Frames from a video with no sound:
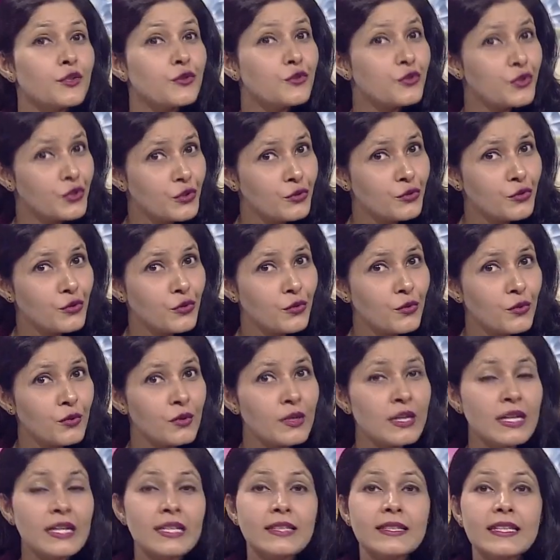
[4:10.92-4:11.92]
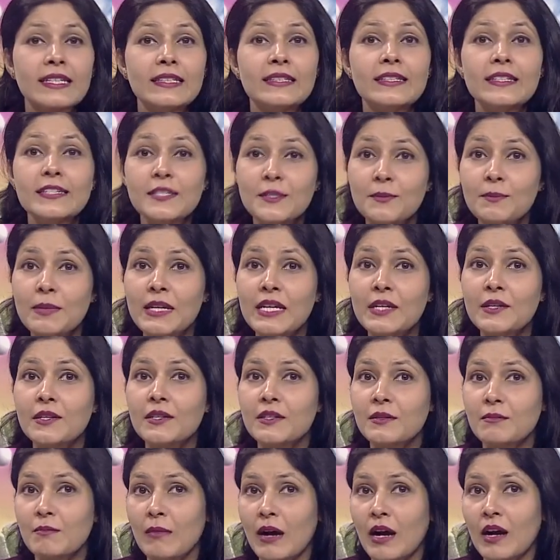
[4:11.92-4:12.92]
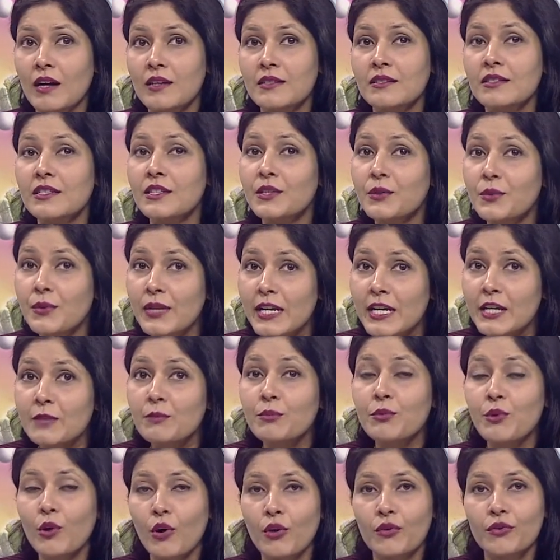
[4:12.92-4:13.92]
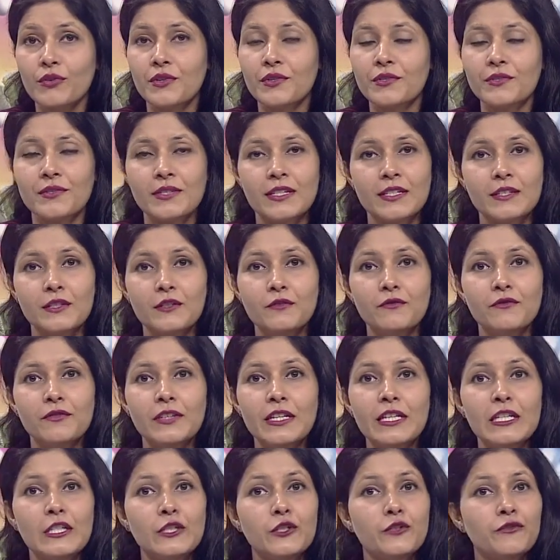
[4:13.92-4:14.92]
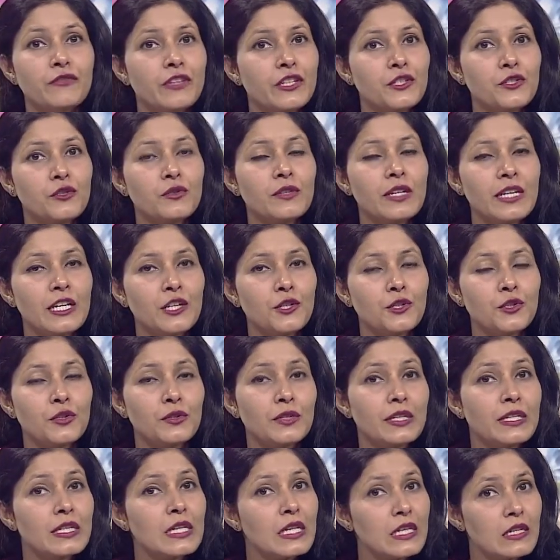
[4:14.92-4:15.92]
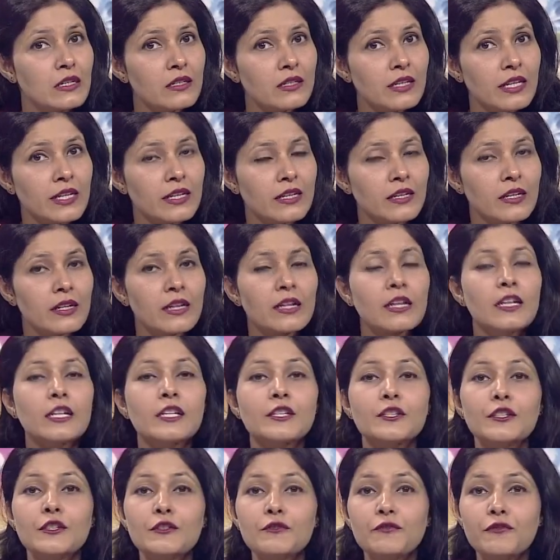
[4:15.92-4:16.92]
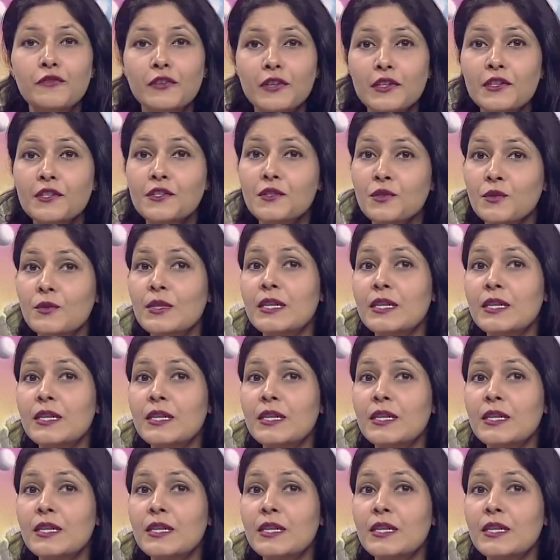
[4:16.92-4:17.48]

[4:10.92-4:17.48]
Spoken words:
Do you know that this period marked great progress in the field of education and learning? The first